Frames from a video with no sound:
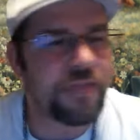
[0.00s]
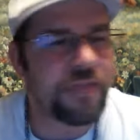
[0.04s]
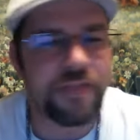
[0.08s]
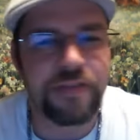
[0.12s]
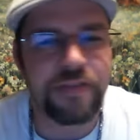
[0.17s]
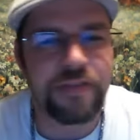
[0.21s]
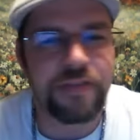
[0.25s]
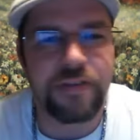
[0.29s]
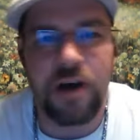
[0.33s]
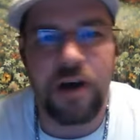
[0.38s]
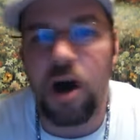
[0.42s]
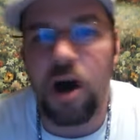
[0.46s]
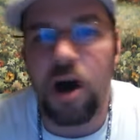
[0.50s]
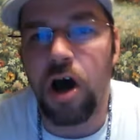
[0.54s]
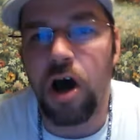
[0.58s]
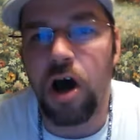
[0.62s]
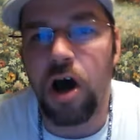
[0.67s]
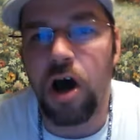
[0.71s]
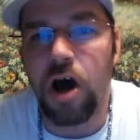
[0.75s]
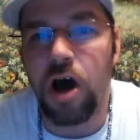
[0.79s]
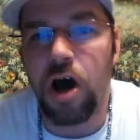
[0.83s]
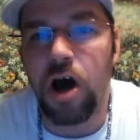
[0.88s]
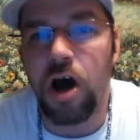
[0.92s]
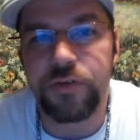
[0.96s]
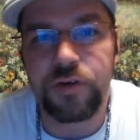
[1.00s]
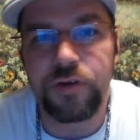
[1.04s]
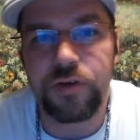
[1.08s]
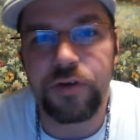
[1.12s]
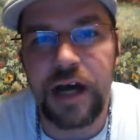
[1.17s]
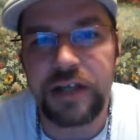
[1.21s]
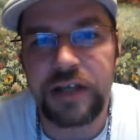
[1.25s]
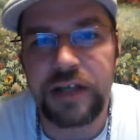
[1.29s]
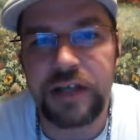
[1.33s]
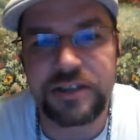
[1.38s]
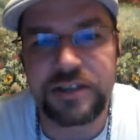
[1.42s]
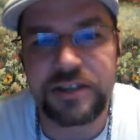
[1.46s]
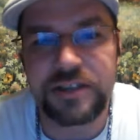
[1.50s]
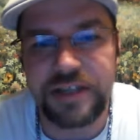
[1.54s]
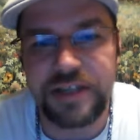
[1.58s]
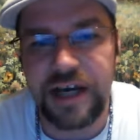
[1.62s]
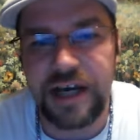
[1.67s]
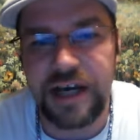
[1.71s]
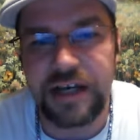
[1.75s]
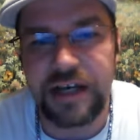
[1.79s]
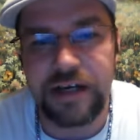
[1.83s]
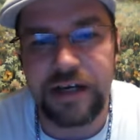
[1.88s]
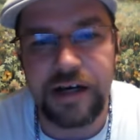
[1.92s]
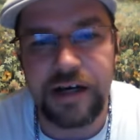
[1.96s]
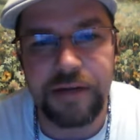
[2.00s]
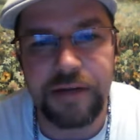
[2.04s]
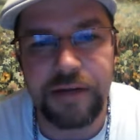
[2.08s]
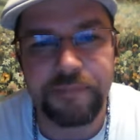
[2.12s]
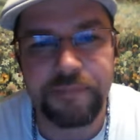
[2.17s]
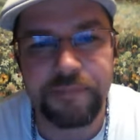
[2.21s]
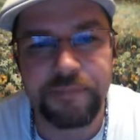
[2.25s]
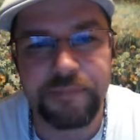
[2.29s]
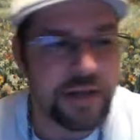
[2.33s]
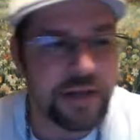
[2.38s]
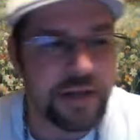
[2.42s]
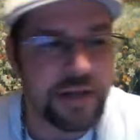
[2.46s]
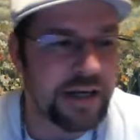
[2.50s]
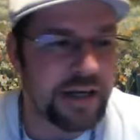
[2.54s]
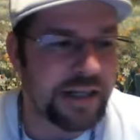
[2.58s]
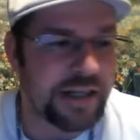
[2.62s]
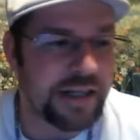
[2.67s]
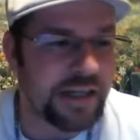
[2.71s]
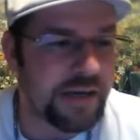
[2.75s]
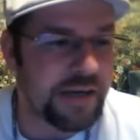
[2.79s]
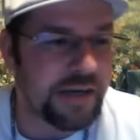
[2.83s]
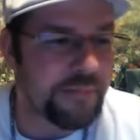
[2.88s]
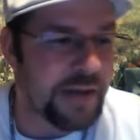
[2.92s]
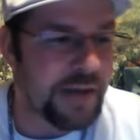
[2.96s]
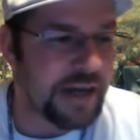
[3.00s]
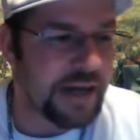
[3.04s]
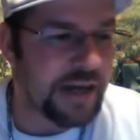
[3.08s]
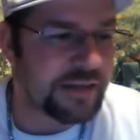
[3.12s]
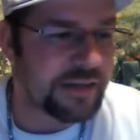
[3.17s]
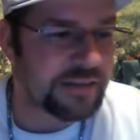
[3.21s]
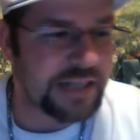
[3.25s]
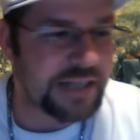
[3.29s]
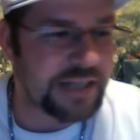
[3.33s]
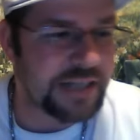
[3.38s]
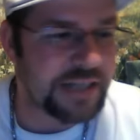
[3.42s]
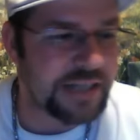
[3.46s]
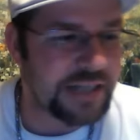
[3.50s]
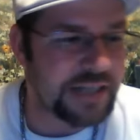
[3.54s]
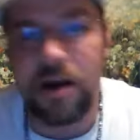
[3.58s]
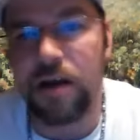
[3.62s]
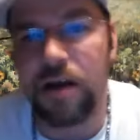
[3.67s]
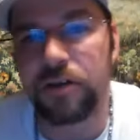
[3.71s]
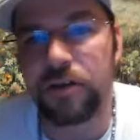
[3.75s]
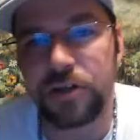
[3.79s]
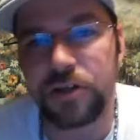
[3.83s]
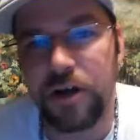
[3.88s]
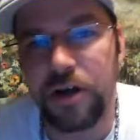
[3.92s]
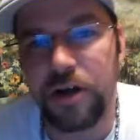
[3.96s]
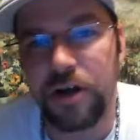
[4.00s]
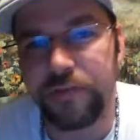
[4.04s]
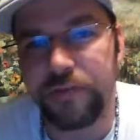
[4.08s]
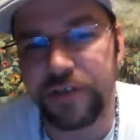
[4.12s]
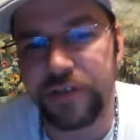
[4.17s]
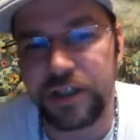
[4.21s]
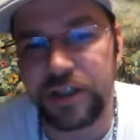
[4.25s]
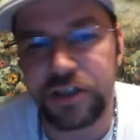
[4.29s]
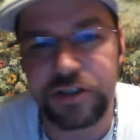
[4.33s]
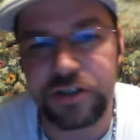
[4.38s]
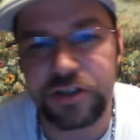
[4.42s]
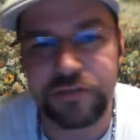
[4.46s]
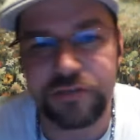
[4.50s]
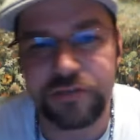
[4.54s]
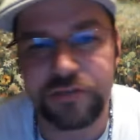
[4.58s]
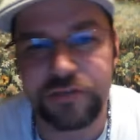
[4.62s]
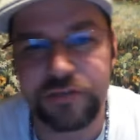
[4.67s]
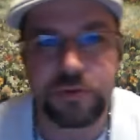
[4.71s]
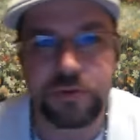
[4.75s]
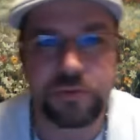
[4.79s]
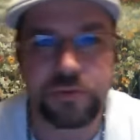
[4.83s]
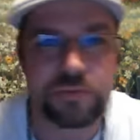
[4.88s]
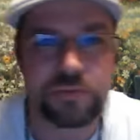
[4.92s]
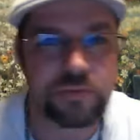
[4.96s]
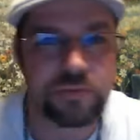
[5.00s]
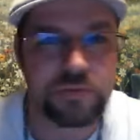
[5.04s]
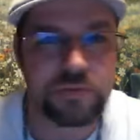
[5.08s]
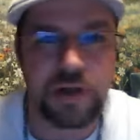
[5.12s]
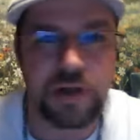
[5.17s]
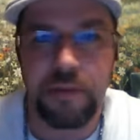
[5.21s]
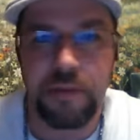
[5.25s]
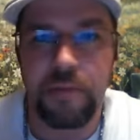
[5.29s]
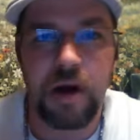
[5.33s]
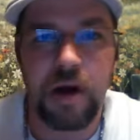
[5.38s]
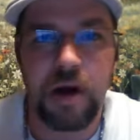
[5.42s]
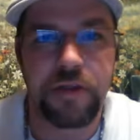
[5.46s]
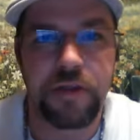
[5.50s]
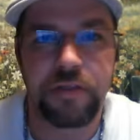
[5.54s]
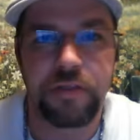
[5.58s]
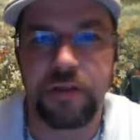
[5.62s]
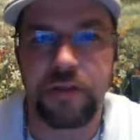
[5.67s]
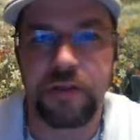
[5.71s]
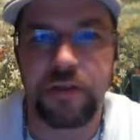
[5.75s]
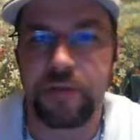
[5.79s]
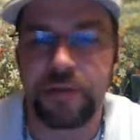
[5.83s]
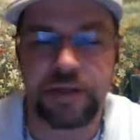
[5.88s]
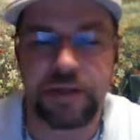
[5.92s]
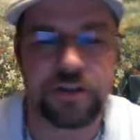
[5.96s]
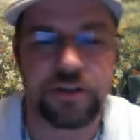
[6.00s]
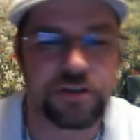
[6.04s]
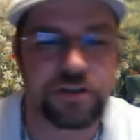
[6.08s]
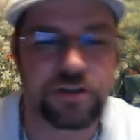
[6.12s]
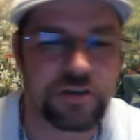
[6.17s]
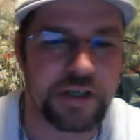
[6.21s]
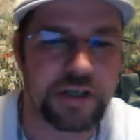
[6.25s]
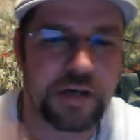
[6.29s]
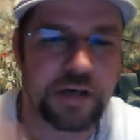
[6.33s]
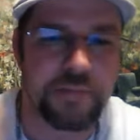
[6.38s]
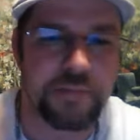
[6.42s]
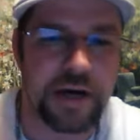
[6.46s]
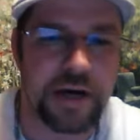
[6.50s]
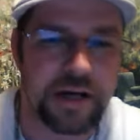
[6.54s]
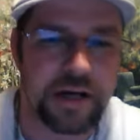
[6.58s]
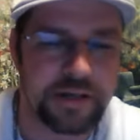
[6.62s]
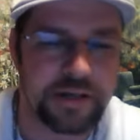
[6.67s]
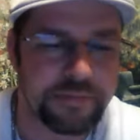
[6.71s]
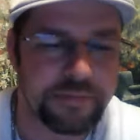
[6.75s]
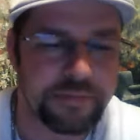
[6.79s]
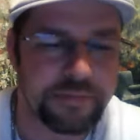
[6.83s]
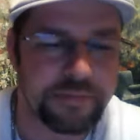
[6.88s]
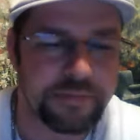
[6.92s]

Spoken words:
100 of you guys to sign up and they make $10 off each of you a month, I mean, just think about it.